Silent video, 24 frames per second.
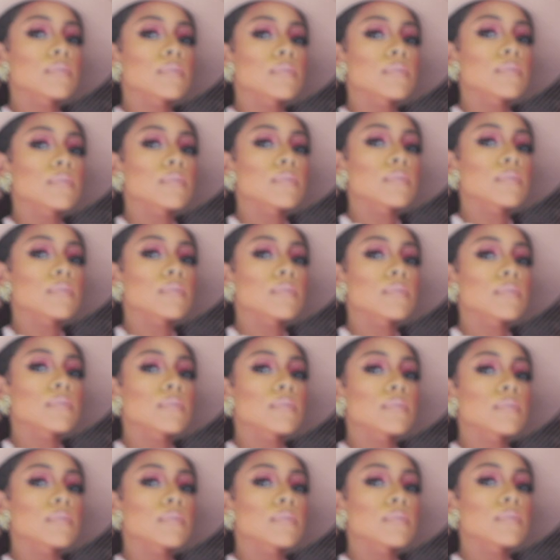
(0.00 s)

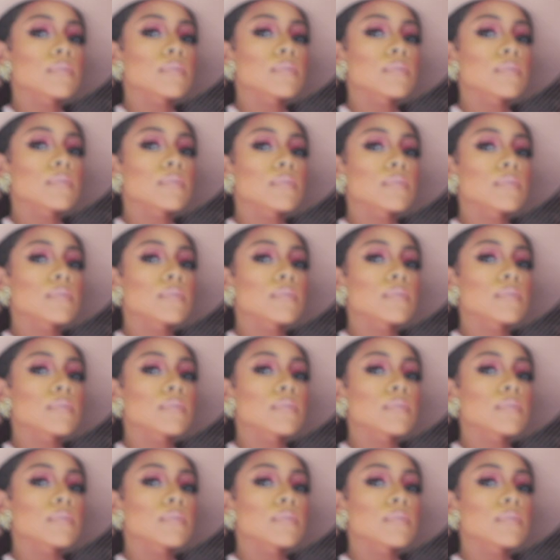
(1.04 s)

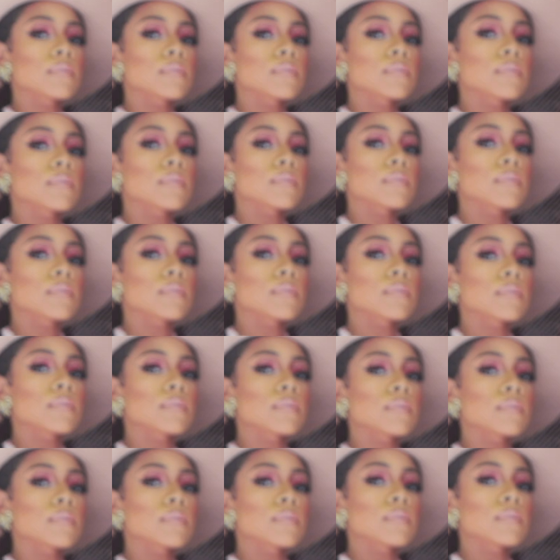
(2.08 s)

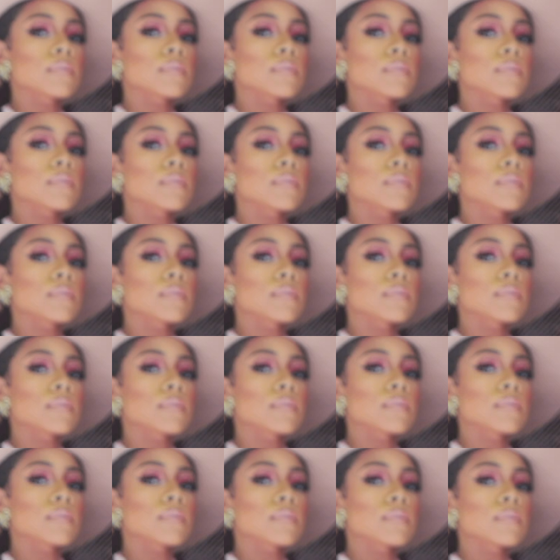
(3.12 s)

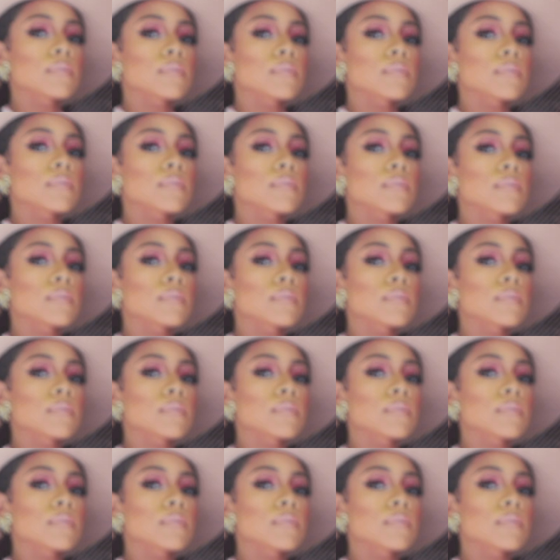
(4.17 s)
The person shown says nothing.